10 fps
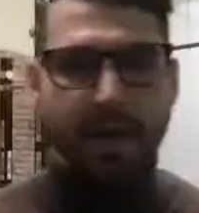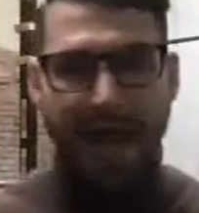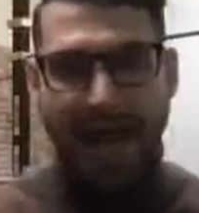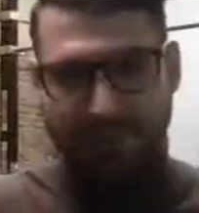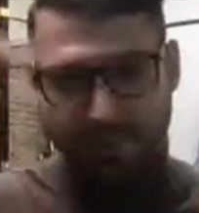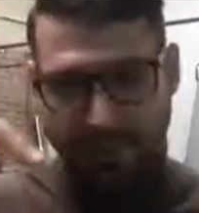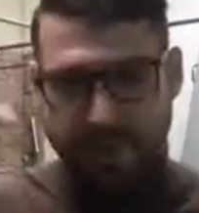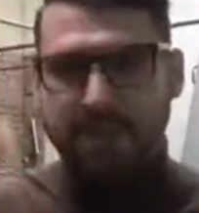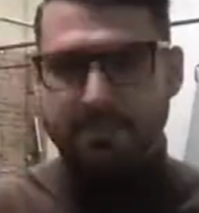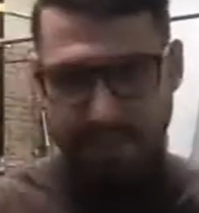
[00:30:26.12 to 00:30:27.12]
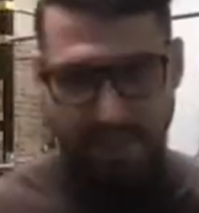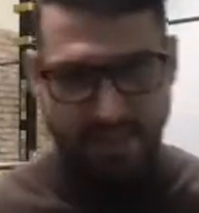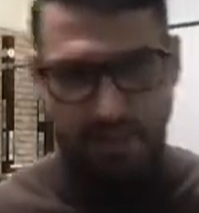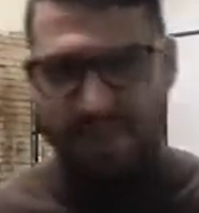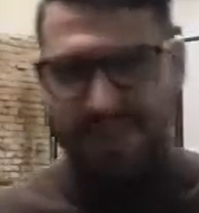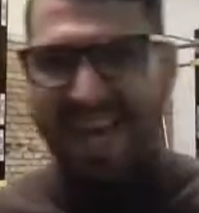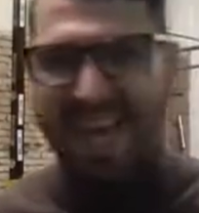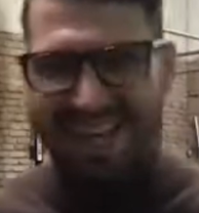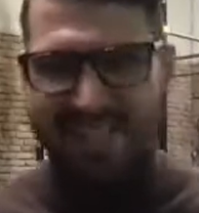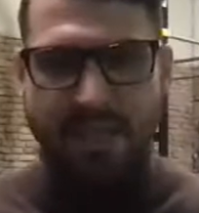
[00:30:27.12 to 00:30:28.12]
Afterwards, that's not the
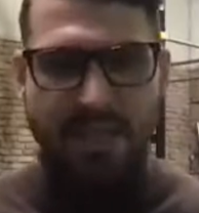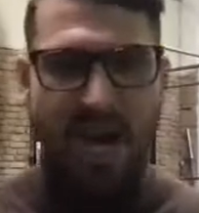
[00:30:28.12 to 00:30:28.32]
end.